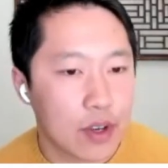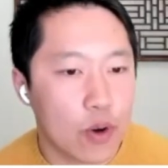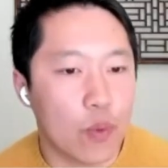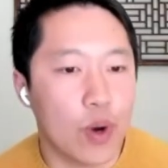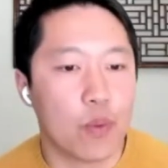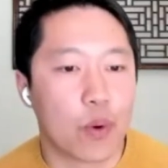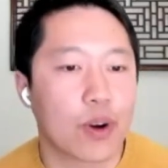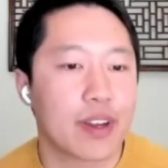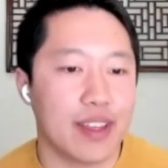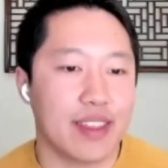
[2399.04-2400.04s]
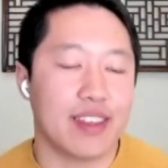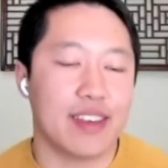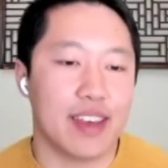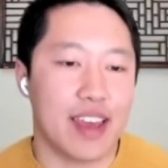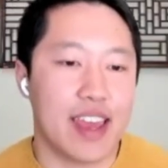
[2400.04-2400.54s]
What work in
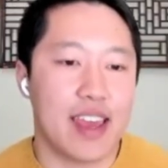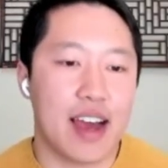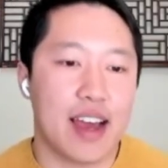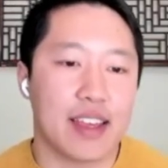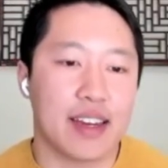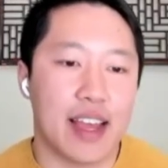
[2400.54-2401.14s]
the AI and